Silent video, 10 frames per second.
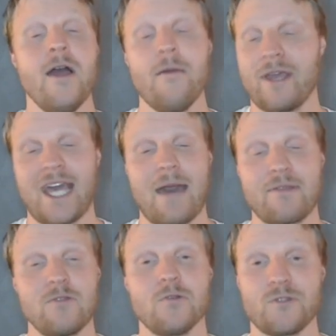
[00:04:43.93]
My
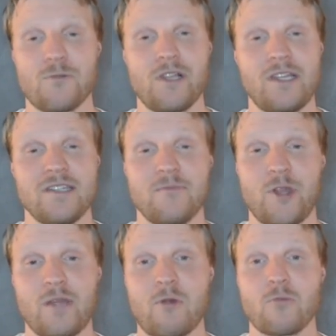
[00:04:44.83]
captain also really
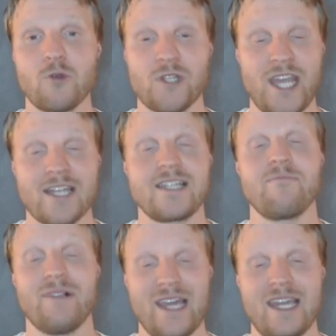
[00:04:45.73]
disappointing, Marmoush. He actually
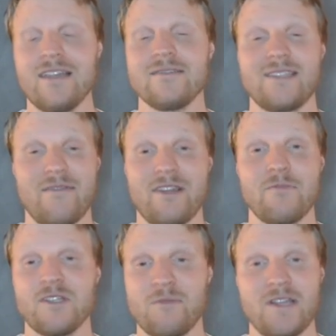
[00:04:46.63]
played 70
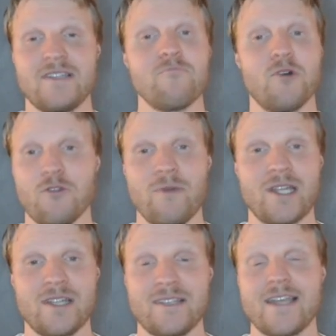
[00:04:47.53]
plus minutes in both
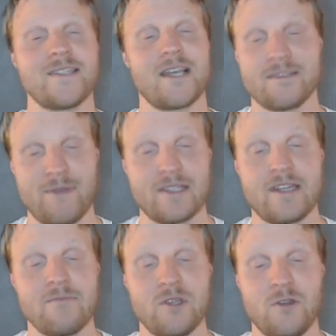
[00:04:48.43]
matches as I expected
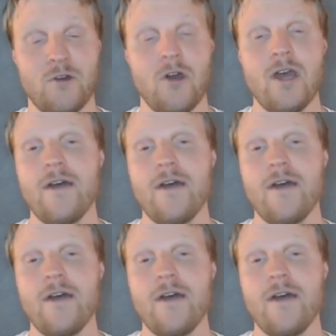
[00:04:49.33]
him to do.